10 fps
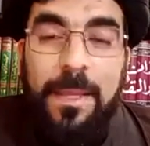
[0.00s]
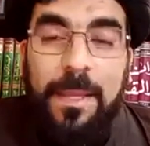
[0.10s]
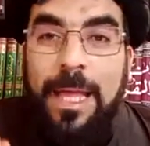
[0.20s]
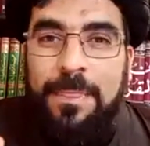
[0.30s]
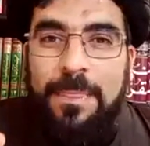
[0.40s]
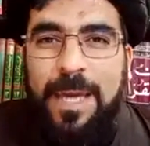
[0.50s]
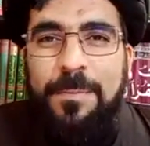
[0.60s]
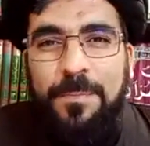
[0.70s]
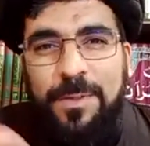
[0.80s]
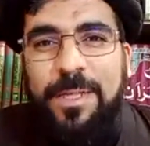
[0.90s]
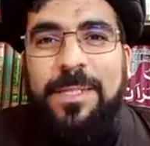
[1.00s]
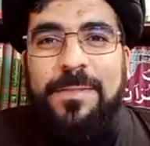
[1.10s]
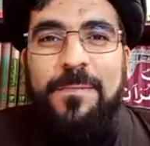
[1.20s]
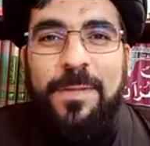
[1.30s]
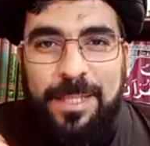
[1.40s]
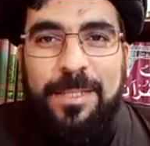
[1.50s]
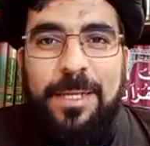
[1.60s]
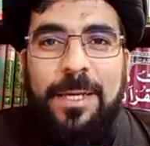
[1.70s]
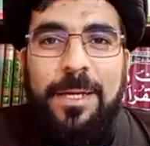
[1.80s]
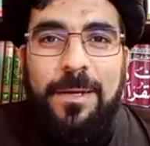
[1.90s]
And then please, we
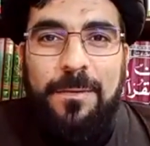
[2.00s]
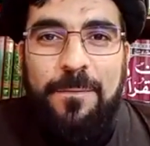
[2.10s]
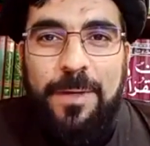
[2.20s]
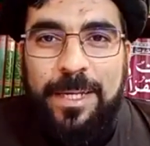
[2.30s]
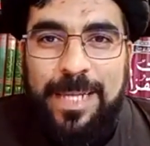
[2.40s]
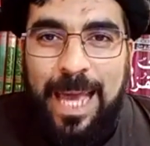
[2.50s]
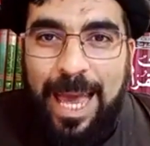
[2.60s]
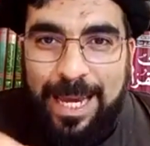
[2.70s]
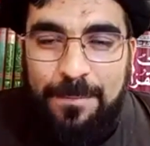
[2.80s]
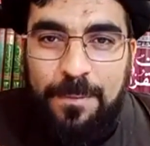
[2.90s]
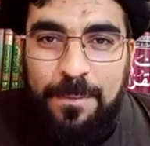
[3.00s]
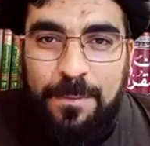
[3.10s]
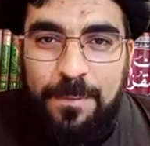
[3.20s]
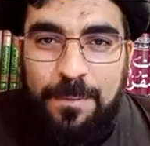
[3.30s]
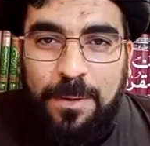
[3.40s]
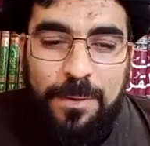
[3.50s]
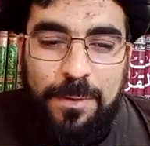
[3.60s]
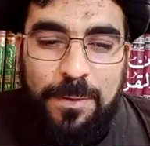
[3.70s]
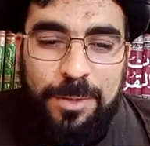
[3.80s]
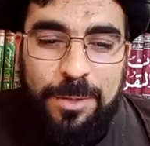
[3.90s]
can
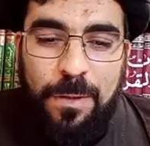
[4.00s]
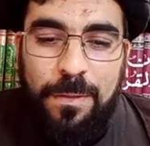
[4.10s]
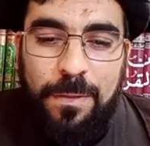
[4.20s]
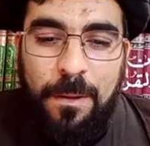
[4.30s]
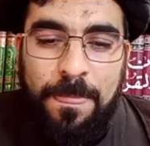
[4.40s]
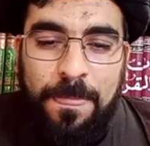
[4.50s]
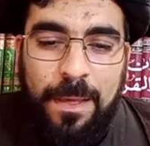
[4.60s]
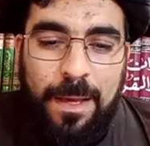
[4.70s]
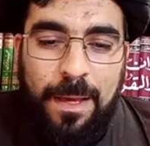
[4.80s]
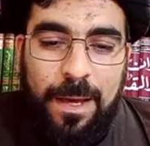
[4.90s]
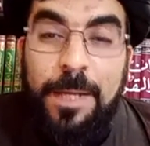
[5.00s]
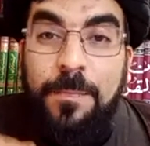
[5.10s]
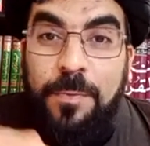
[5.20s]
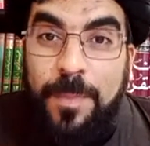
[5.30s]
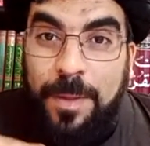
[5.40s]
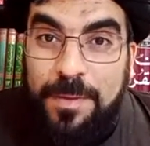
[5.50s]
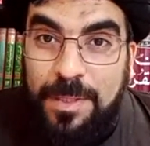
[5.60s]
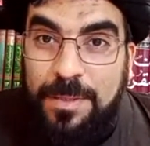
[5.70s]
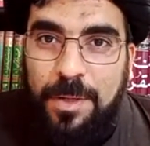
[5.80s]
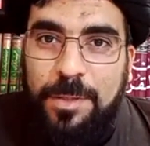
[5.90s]
inshallah implement these
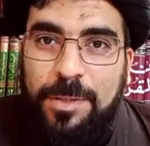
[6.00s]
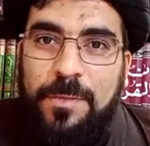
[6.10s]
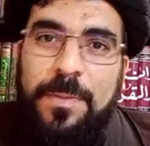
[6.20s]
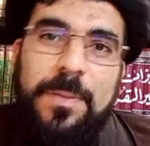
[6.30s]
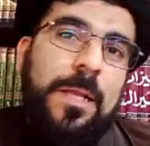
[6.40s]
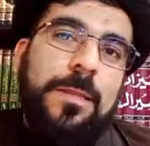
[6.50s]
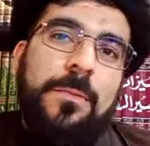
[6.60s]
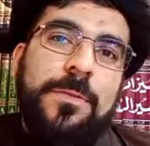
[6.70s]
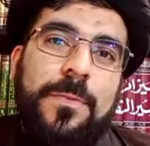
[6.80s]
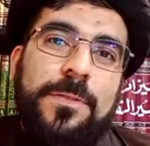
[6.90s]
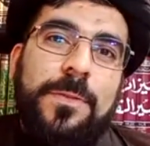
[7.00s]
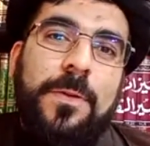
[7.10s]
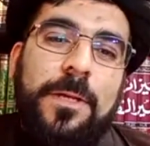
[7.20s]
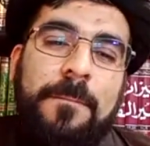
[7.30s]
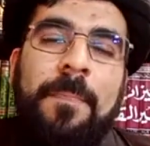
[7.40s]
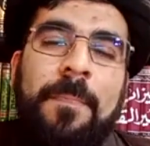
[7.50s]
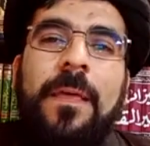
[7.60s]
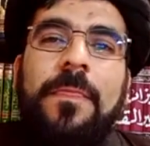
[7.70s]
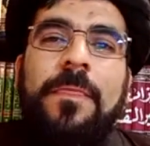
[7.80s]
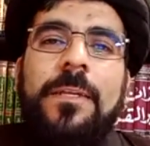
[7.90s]
instructions of Allah Tabatabai.
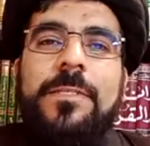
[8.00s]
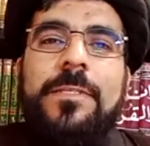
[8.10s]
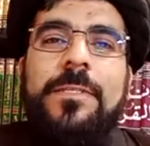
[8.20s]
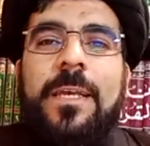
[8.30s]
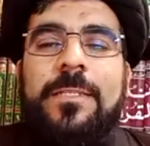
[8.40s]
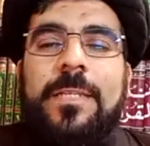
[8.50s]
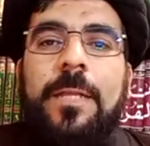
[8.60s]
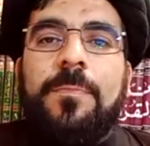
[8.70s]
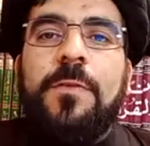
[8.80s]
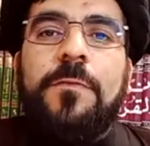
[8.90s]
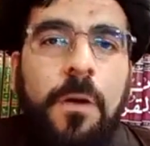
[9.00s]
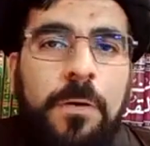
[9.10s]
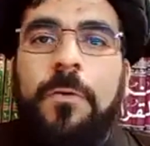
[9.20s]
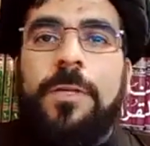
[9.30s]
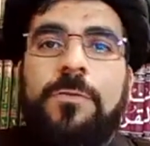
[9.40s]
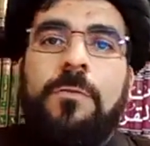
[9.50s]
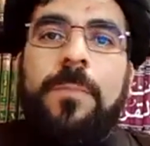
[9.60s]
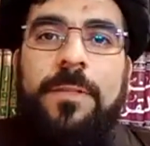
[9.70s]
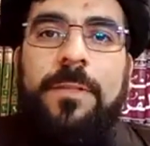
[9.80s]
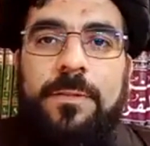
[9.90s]
Then he says that before going to
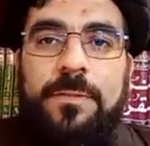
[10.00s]
bed,